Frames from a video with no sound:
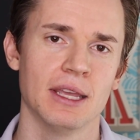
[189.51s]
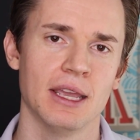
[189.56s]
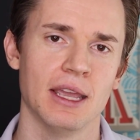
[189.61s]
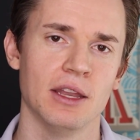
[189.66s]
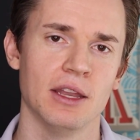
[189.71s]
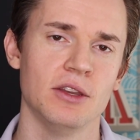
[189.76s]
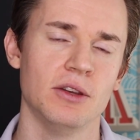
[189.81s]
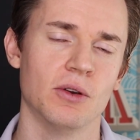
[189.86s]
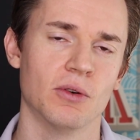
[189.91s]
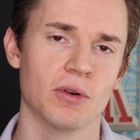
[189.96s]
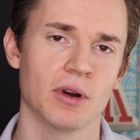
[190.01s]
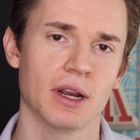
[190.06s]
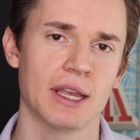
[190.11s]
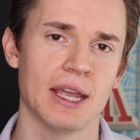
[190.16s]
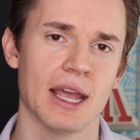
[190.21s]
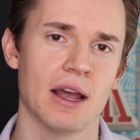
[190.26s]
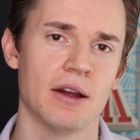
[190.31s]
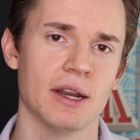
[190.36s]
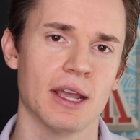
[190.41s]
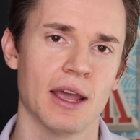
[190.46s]
in your
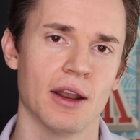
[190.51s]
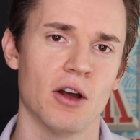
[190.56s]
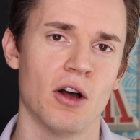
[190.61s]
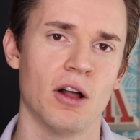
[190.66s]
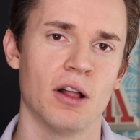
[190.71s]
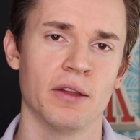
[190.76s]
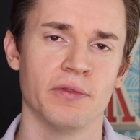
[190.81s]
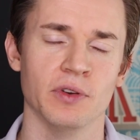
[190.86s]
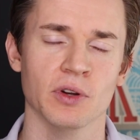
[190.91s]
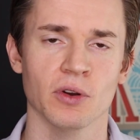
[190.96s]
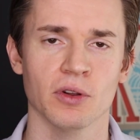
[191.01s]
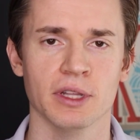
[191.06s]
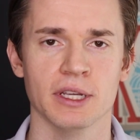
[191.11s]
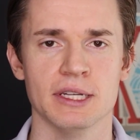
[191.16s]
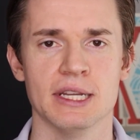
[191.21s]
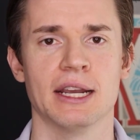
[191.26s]
account at all, if you're only